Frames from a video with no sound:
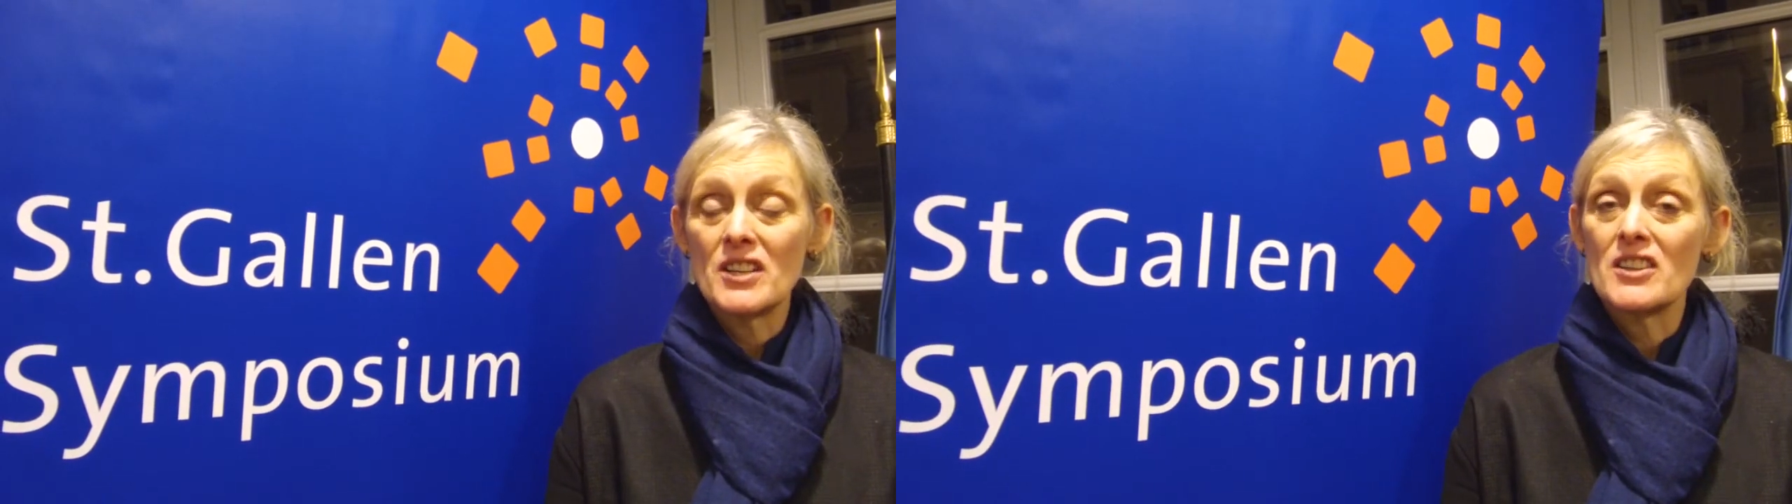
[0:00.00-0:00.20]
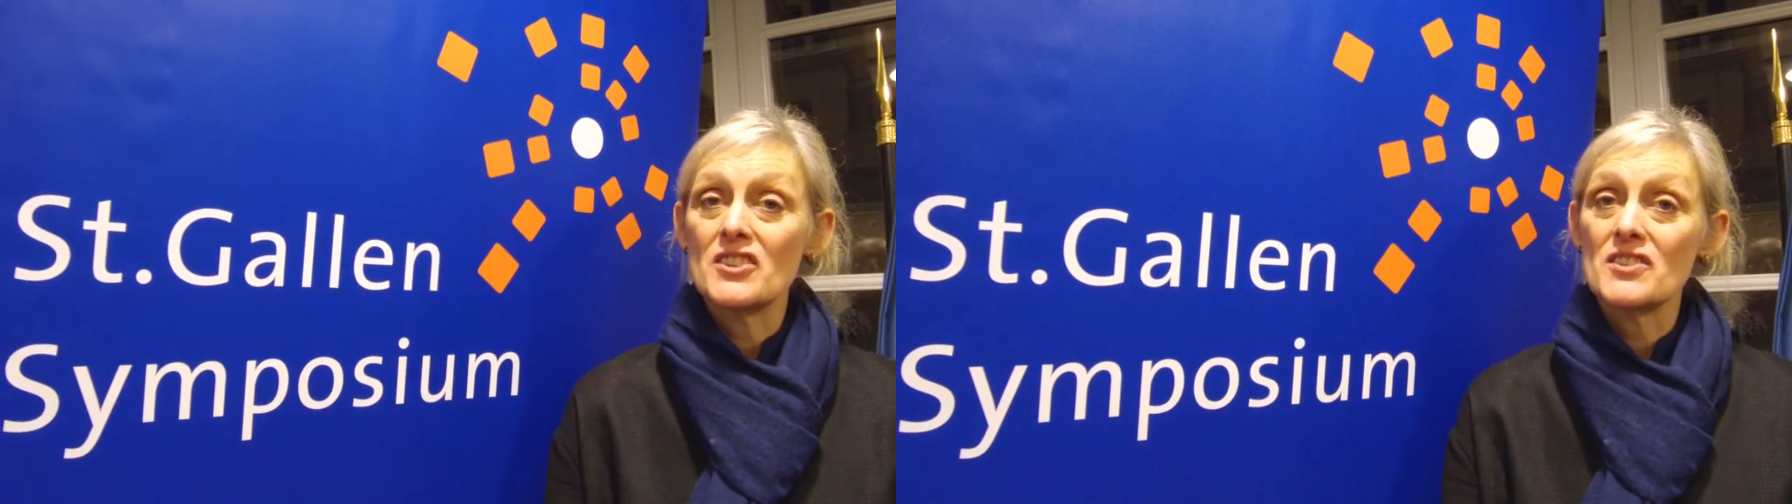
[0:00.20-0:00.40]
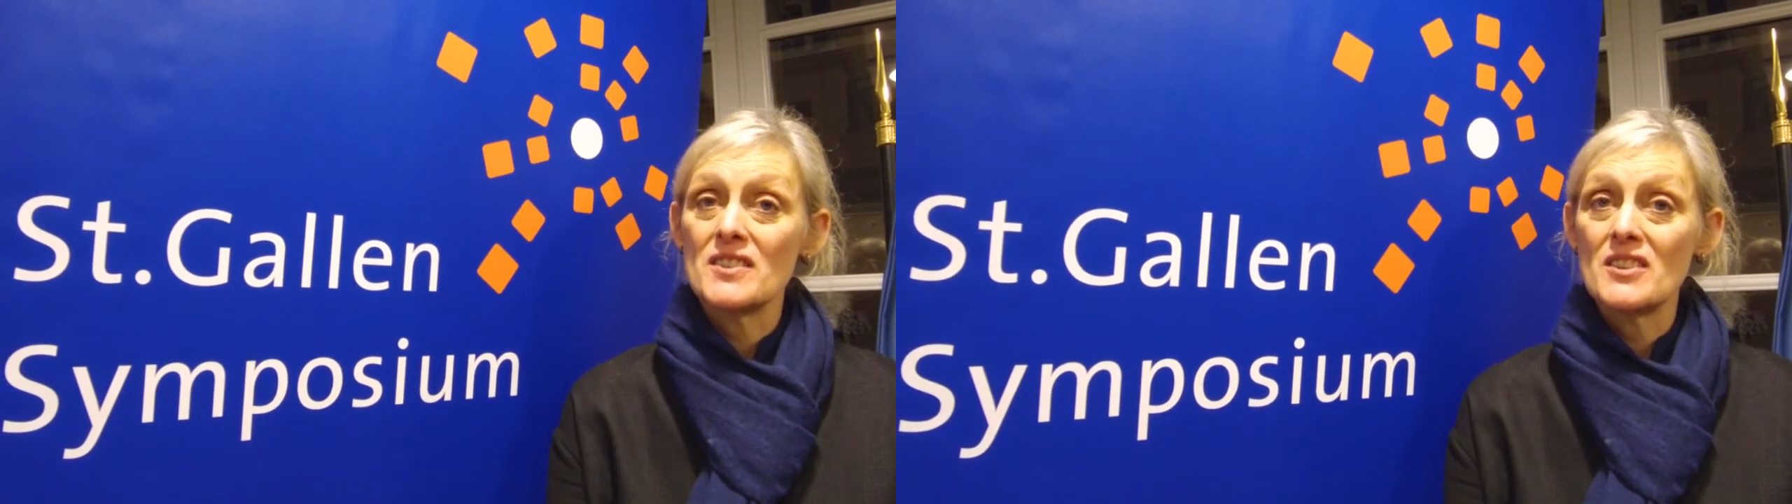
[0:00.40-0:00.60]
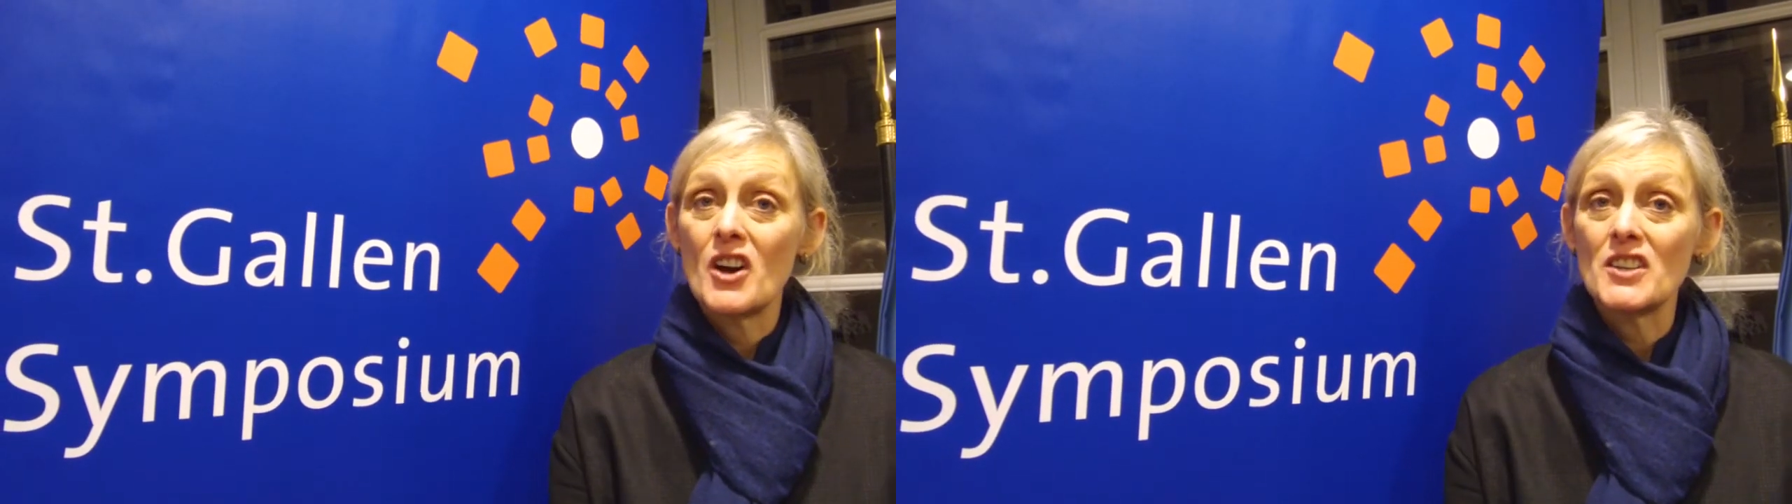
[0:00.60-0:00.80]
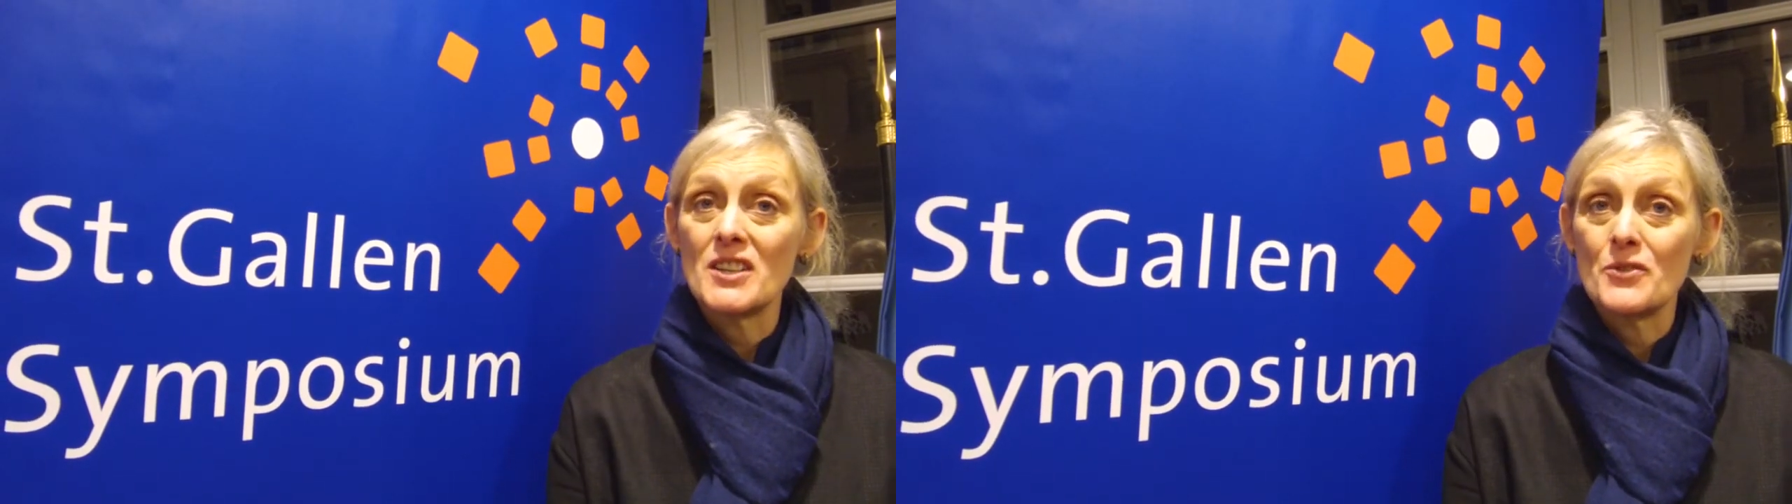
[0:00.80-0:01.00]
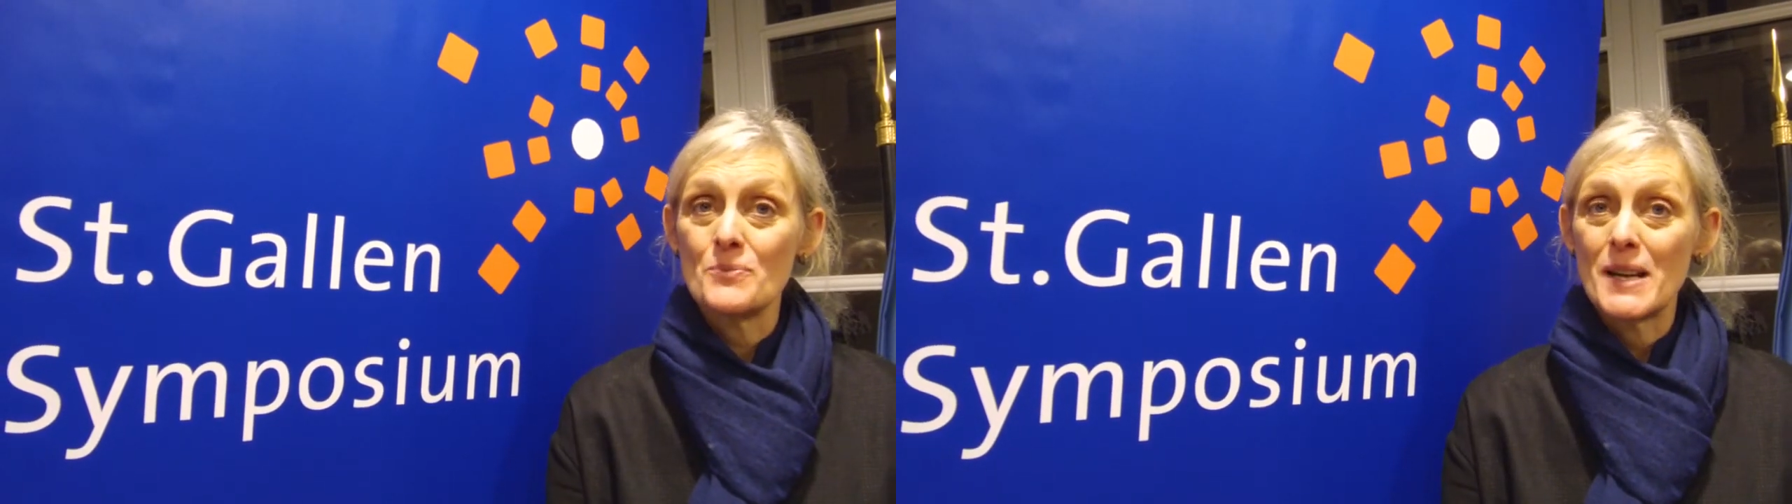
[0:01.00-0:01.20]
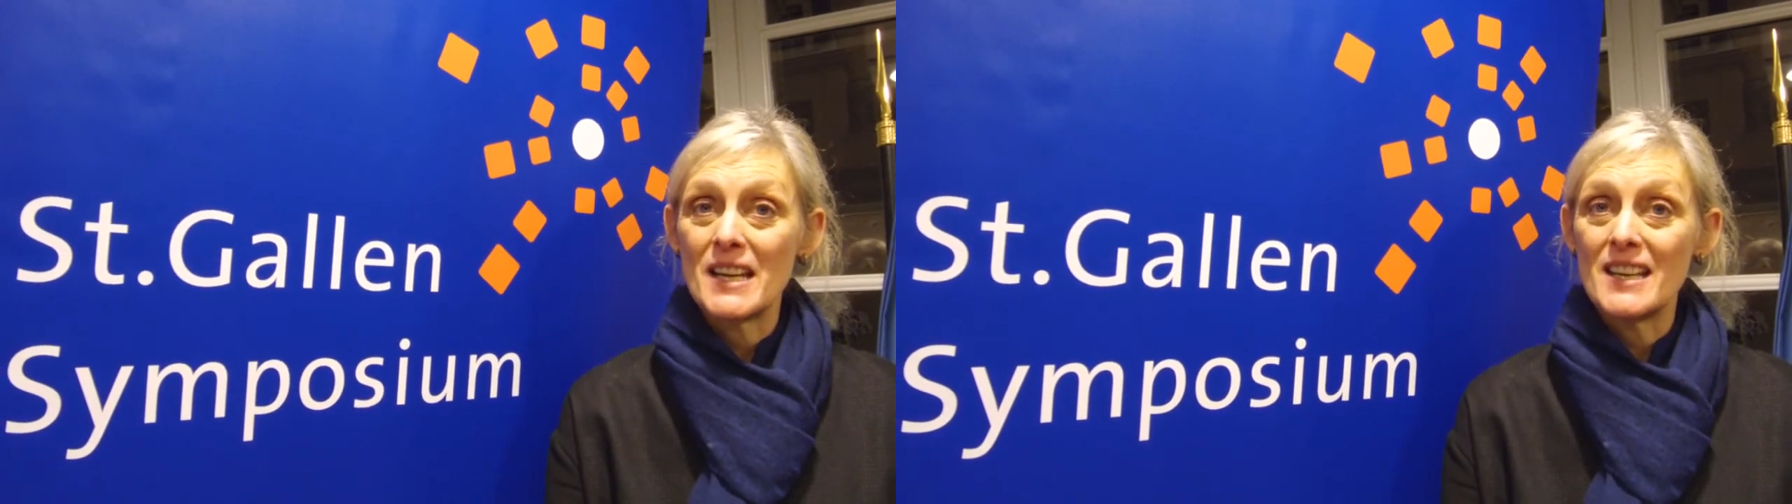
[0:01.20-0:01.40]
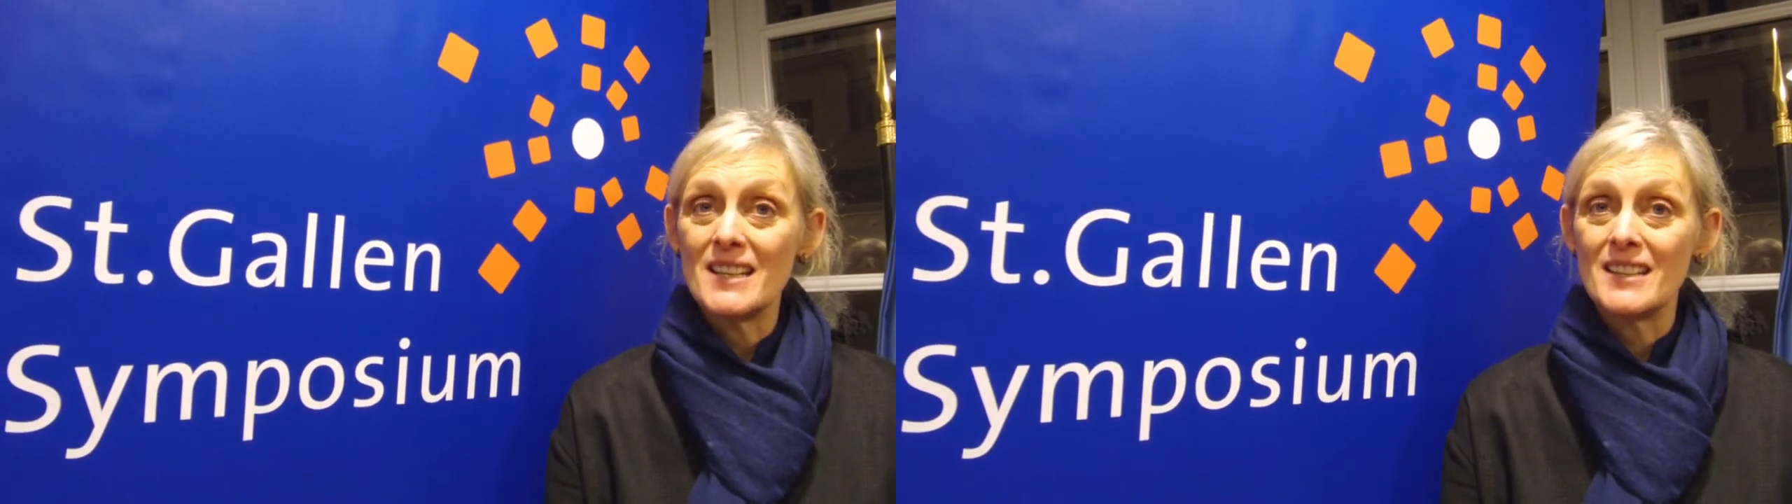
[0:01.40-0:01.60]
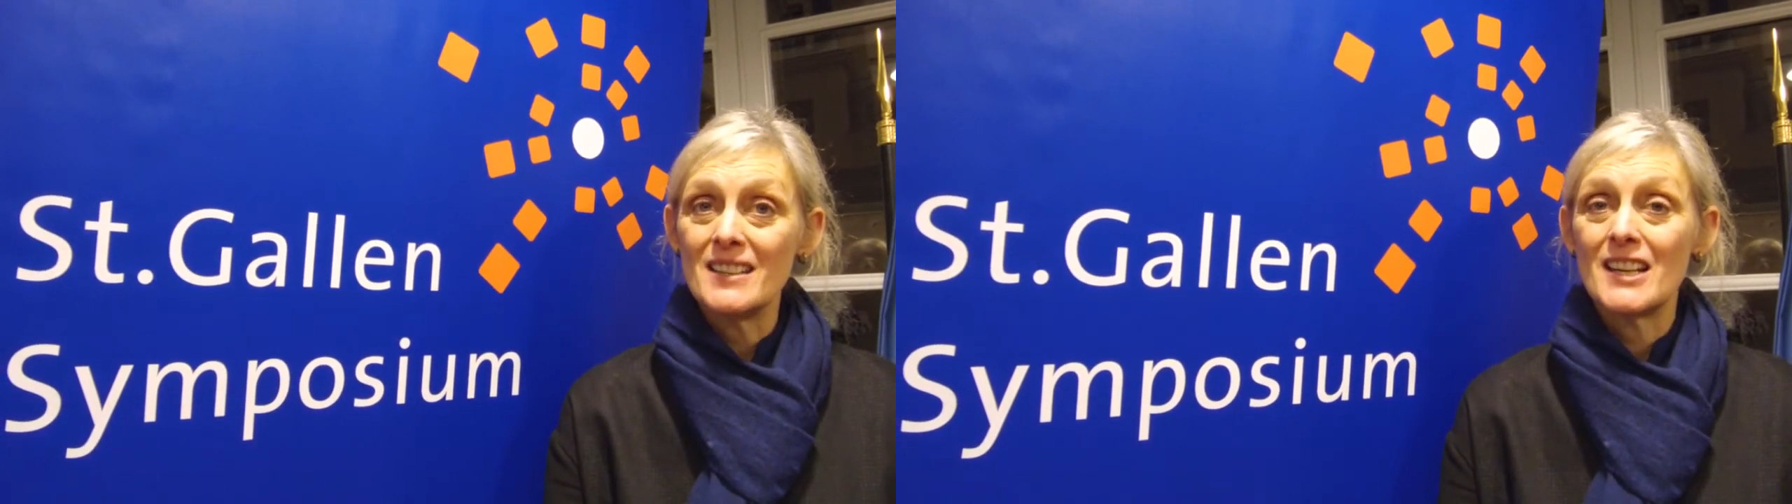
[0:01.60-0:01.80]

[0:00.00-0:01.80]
there's not enough money in